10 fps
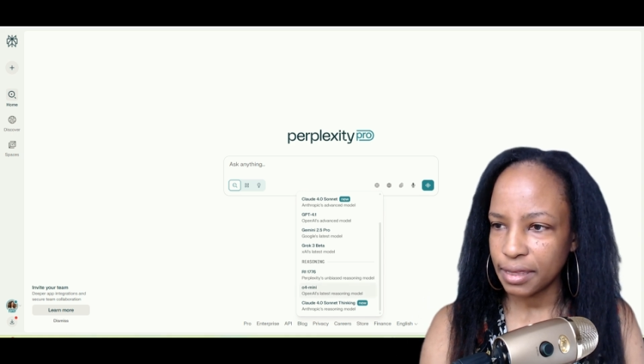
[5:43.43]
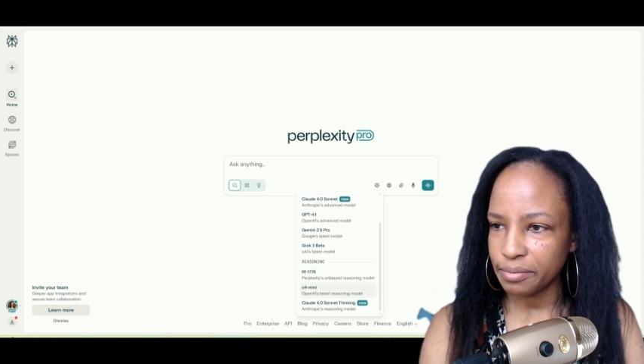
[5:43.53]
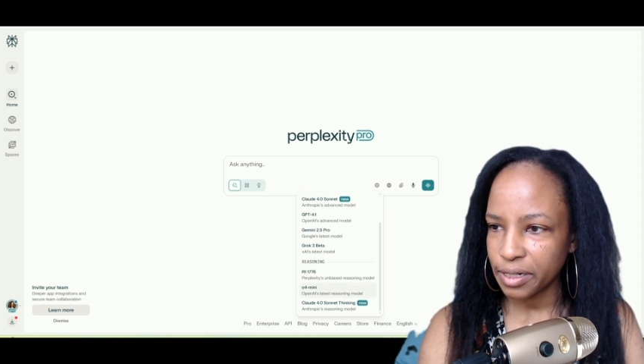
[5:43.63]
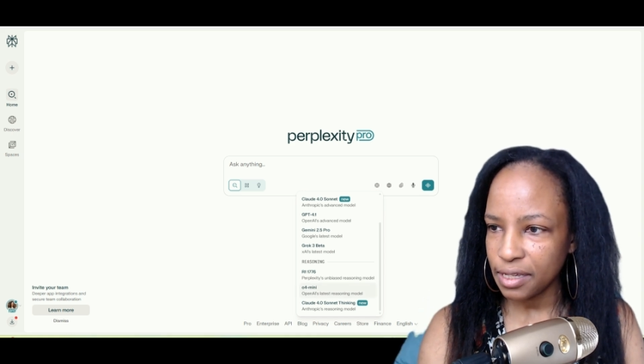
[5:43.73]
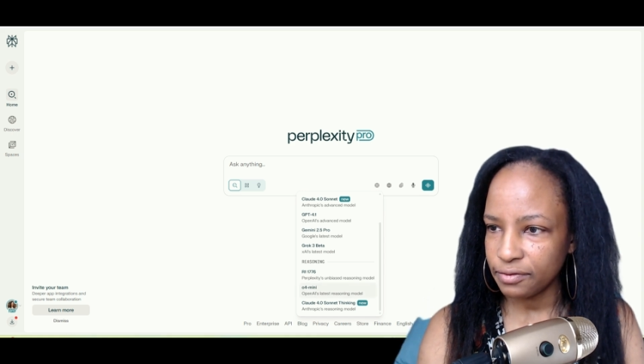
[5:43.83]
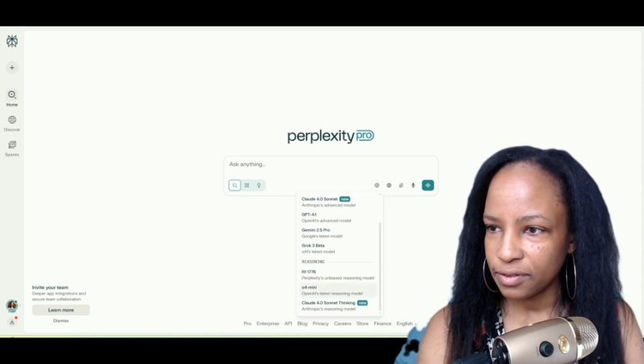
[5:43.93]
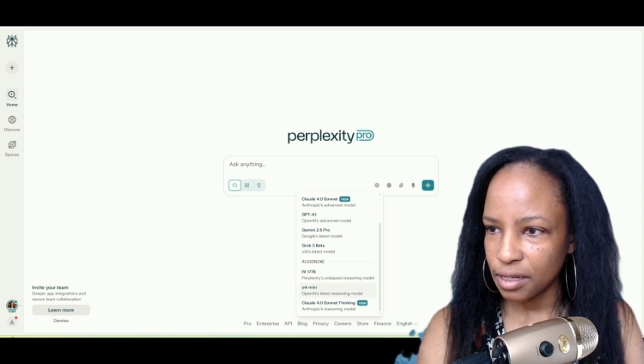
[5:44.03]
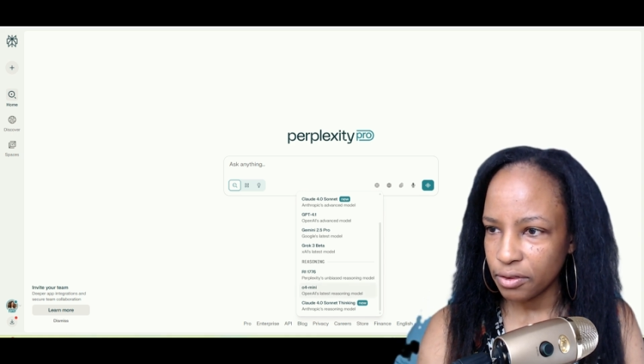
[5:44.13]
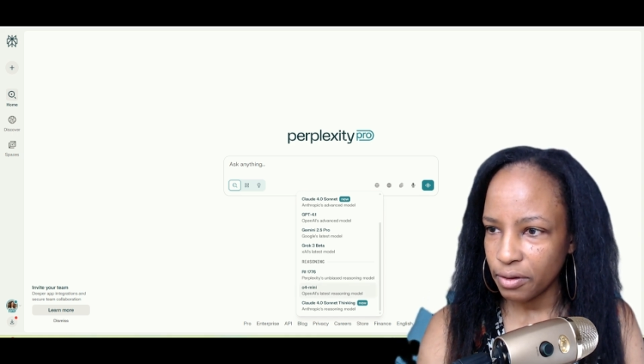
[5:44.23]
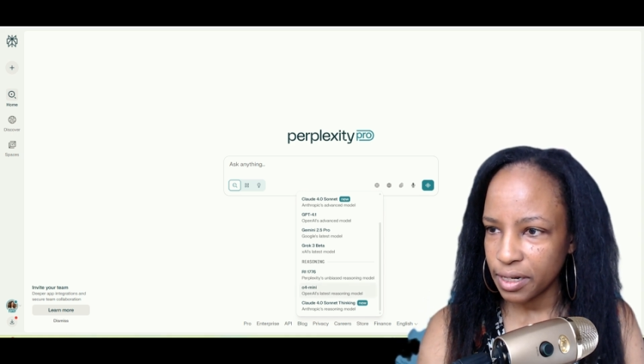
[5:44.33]

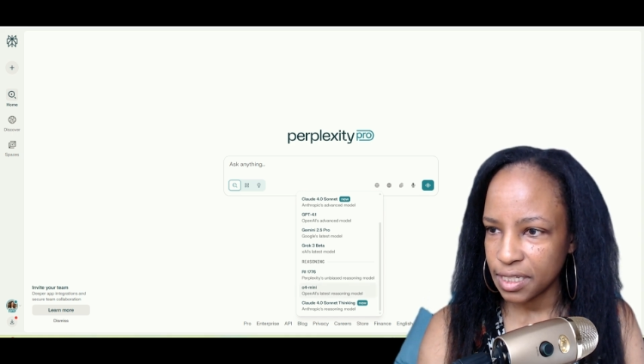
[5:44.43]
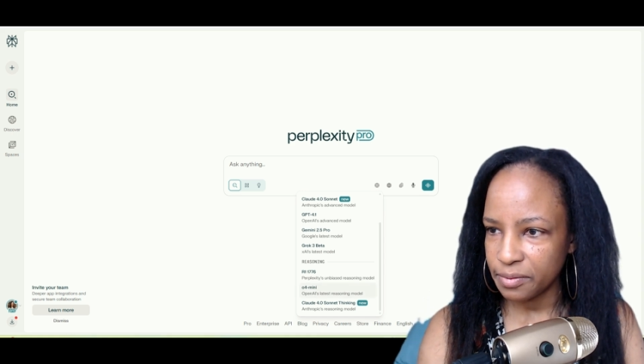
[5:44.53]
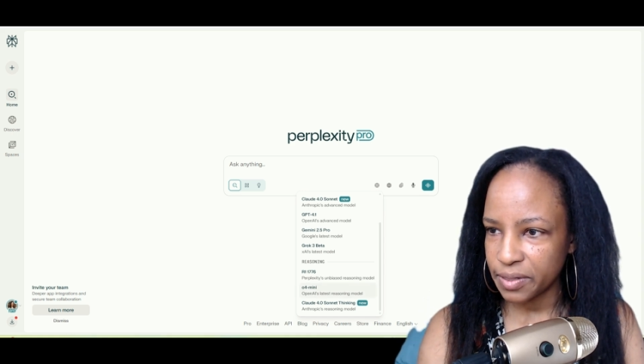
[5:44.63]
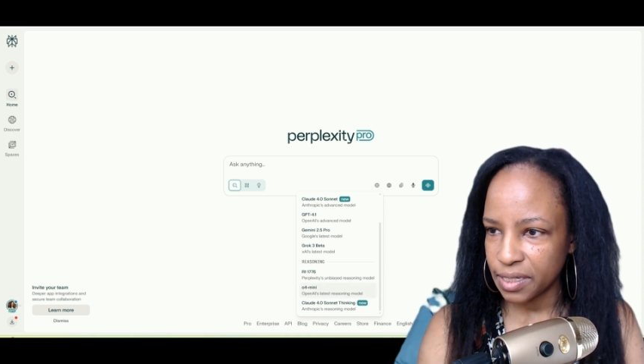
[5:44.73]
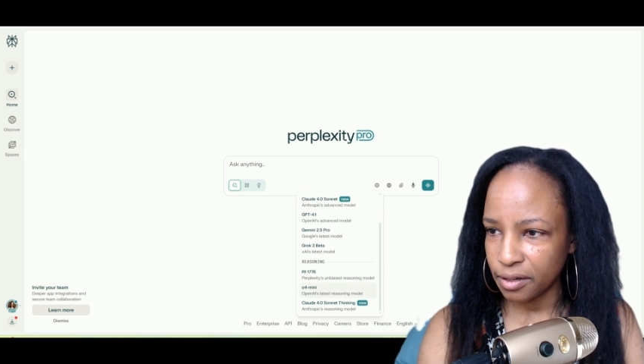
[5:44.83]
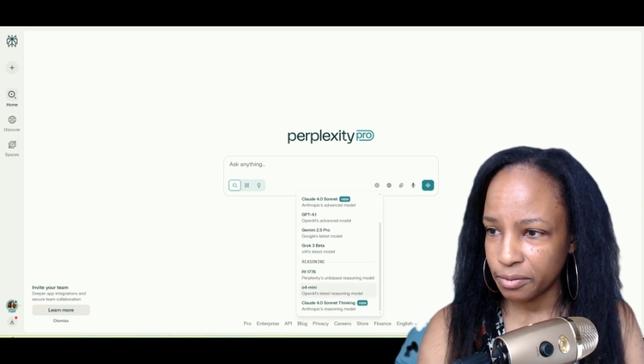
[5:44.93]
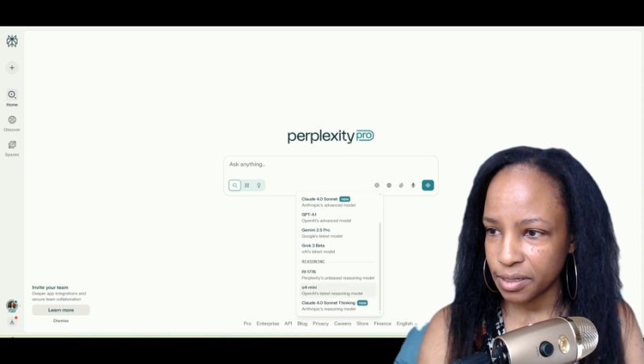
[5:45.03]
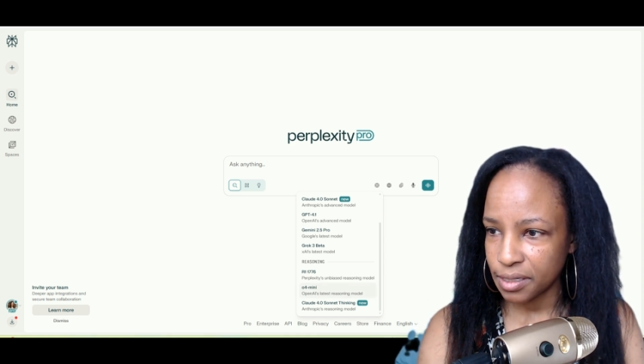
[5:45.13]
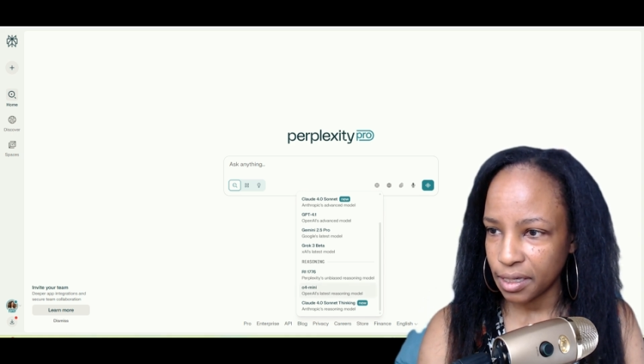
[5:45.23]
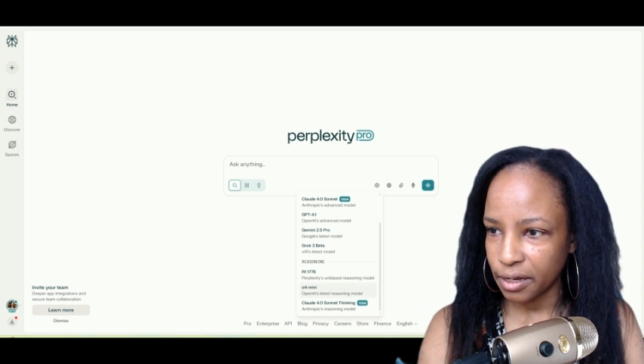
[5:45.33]
thought DeepSeek
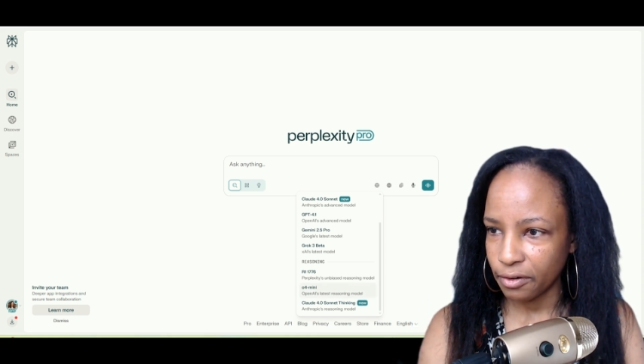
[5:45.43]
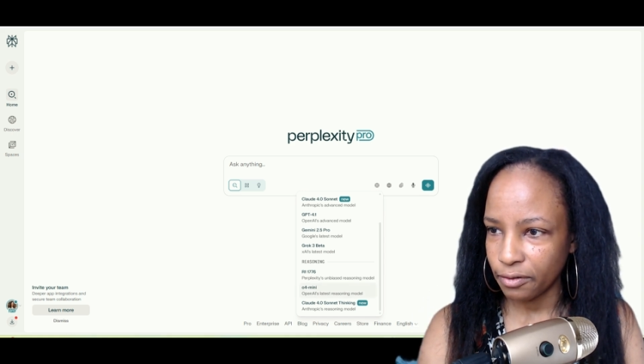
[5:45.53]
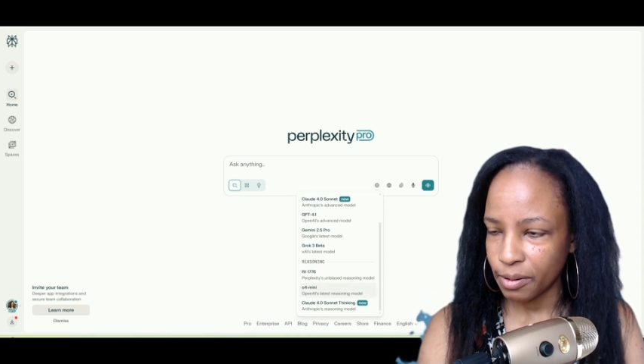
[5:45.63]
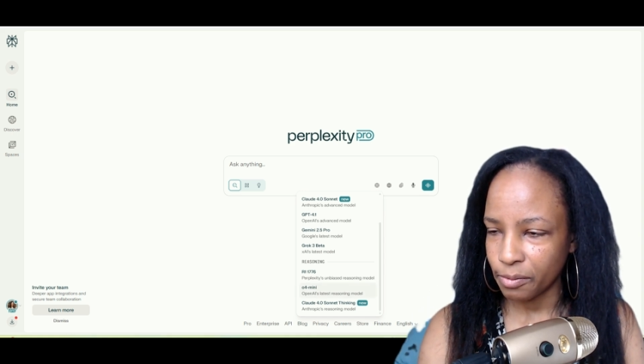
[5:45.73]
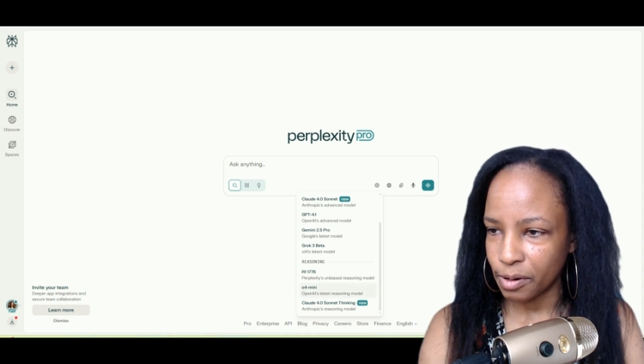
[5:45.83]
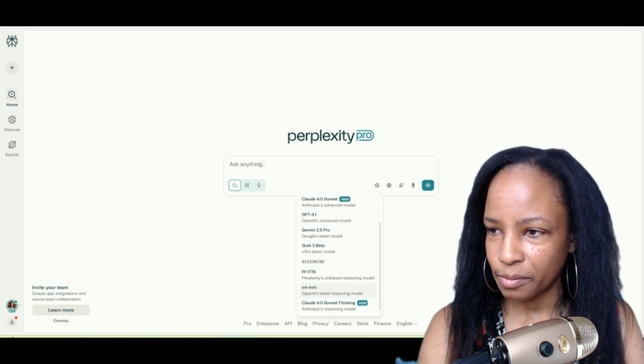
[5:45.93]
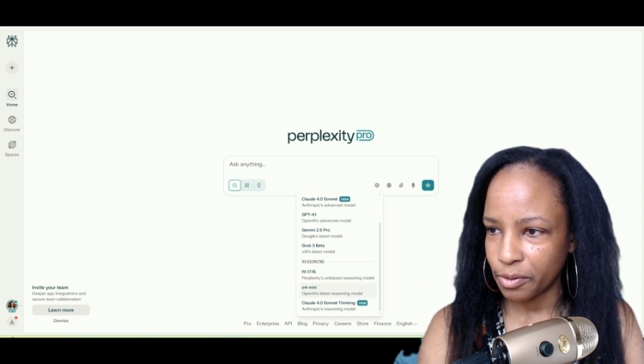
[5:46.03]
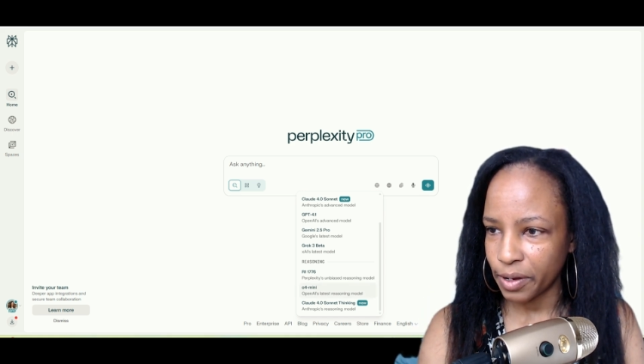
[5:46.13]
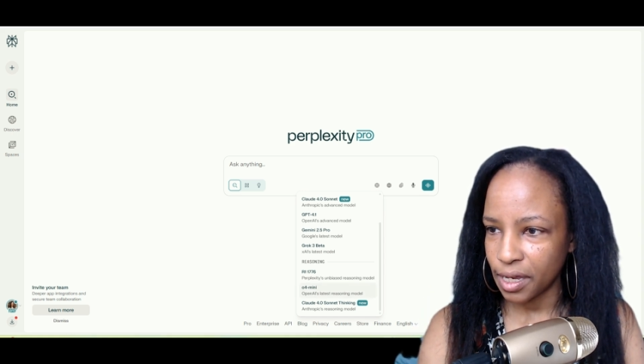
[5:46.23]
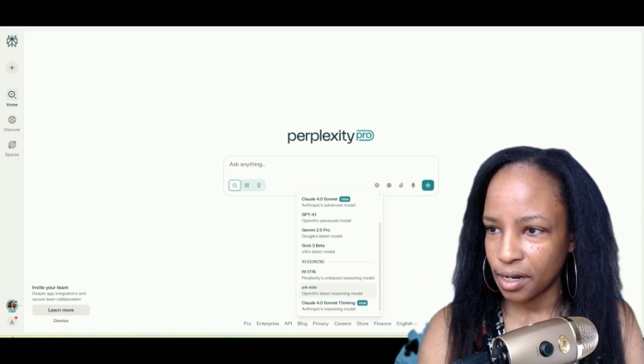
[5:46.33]
was here at one
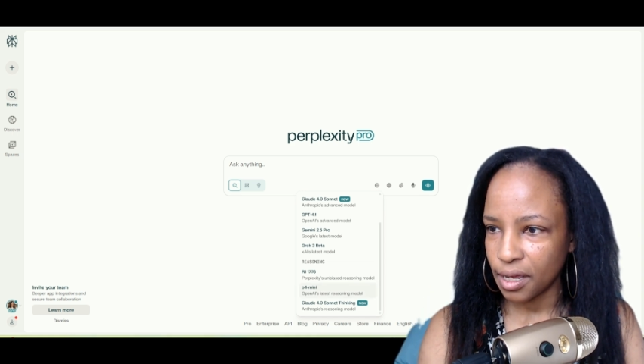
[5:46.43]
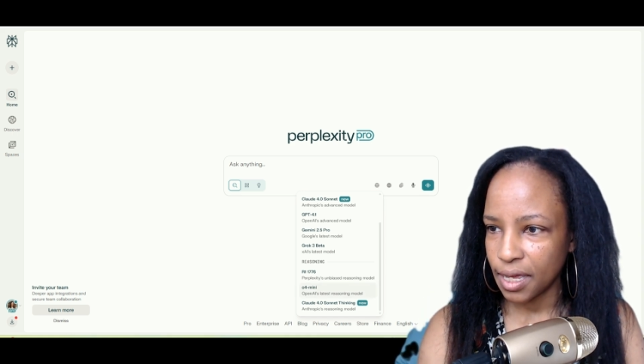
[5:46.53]
point.